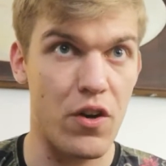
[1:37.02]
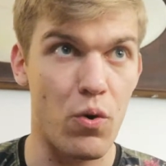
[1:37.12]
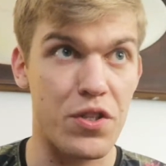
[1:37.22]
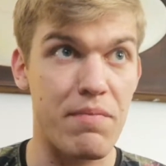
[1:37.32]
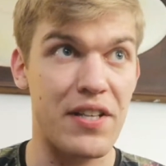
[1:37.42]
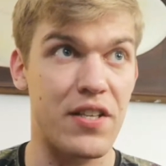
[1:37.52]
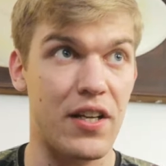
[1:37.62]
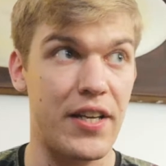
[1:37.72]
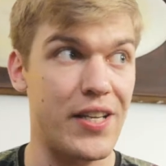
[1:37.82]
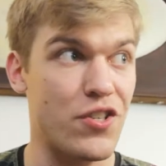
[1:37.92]

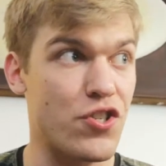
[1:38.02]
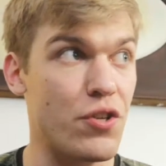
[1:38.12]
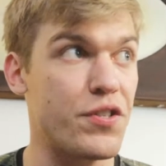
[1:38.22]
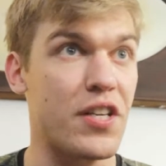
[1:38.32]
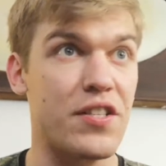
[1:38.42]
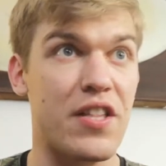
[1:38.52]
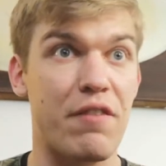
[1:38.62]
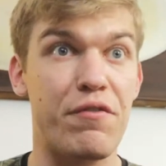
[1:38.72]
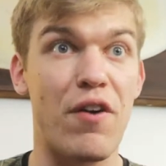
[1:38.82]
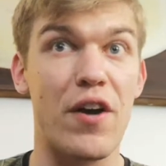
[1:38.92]
automatically shooting into
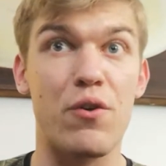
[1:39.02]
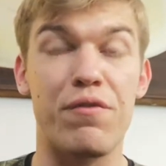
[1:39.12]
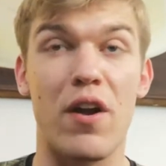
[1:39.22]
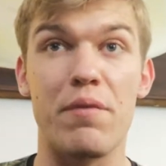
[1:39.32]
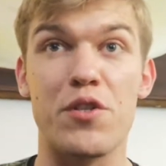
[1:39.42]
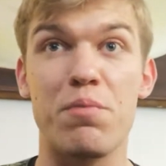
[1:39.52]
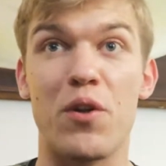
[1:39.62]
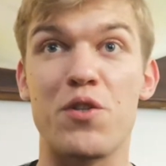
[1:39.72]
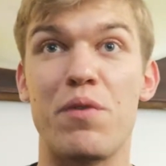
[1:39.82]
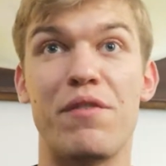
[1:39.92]
that fight or flight
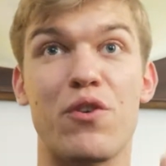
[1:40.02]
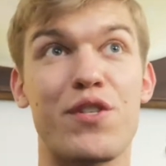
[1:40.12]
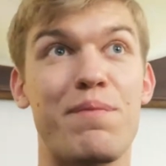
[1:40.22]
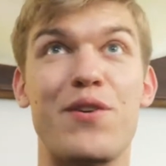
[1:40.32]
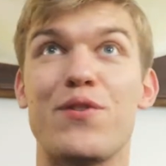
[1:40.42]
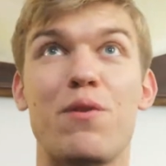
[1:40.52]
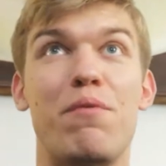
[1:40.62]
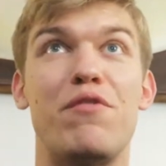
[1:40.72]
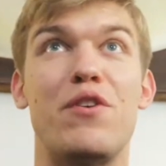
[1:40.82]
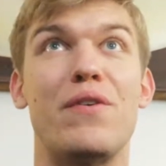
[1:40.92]
response where you've got somebody on top
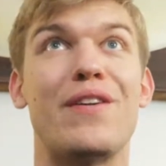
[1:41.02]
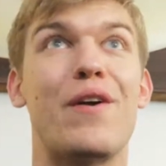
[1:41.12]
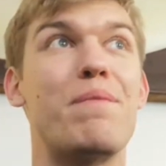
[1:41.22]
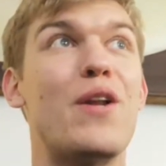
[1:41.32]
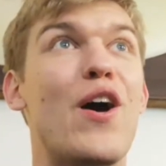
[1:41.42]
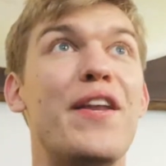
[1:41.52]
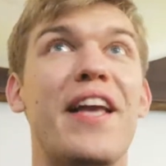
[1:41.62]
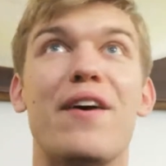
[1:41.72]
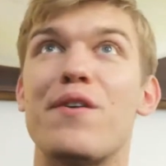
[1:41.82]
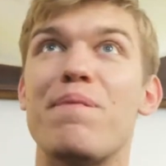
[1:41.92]
of you. Learning
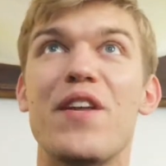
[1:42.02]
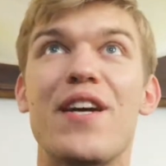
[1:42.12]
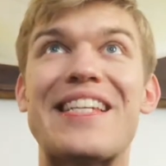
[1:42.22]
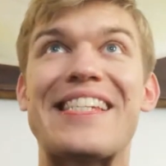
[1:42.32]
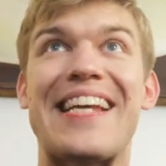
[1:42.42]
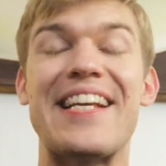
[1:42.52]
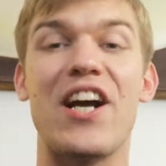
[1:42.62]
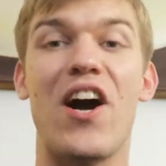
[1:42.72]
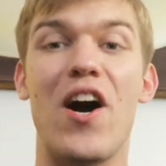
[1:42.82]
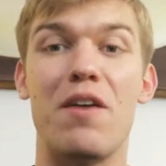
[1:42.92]
how to stay
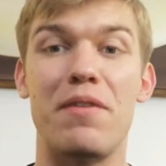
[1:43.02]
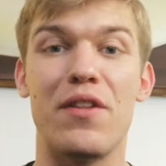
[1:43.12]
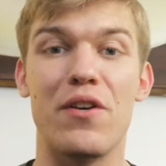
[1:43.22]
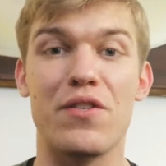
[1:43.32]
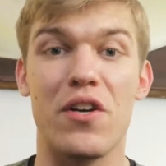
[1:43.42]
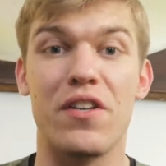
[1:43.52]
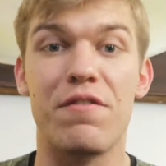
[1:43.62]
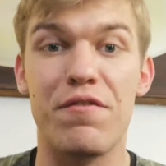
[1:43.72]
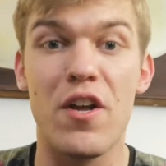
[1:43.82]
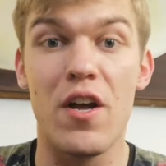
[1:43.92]
calm in those kind
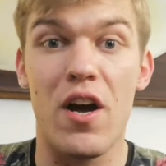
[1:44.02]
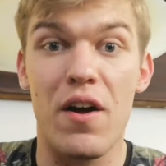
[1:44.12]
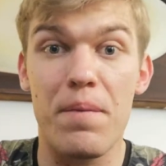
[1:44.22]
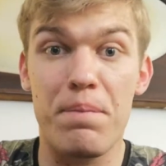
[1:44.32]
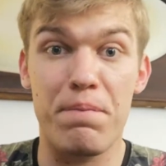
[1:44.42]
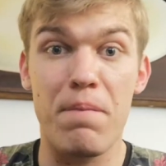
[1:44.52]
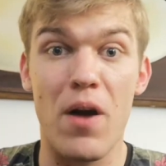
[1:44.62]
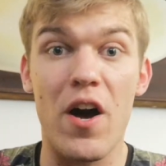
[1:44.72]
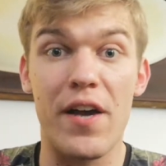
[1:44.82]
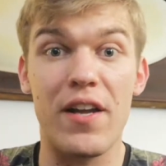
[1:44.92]
of
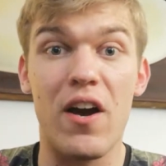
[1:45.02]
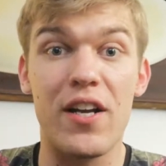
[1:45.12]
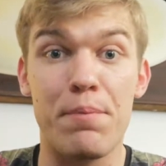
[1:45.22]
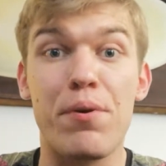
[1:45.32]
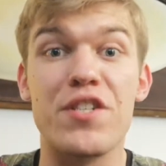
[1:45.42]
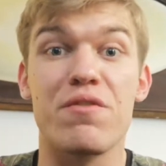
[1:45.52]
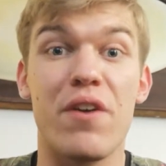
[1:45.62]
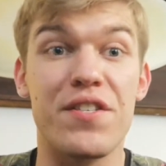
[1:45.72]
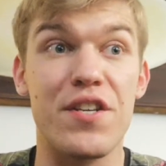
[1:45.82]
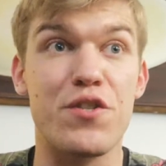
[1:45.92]
highly
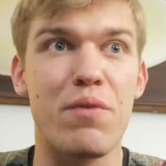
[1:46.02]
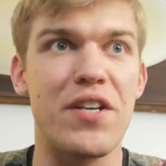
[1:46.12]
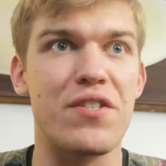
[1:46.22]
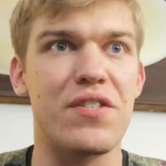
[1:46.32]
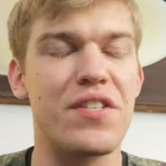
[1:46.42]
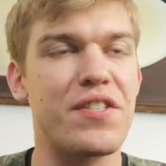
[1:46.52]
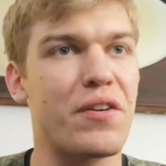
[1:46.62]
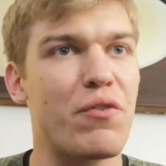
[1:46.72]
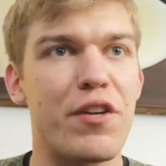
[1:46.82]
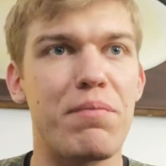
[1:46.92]
pressurized situations is
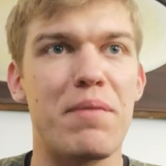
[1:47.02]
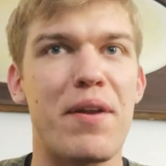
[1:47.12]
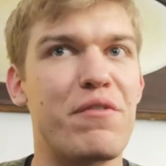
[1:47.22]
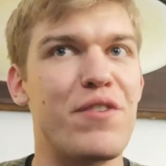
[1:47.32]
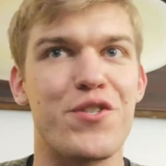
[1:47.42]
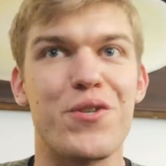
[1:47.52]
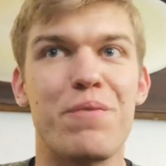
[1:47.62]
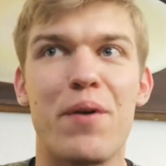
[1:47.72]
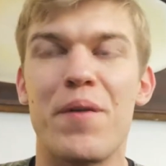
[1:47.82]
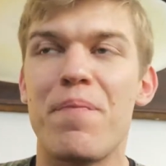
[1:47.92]
incredibly beneficial.
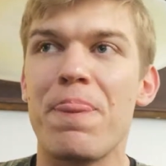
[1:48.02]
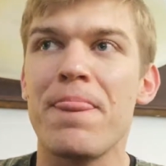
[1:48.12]
But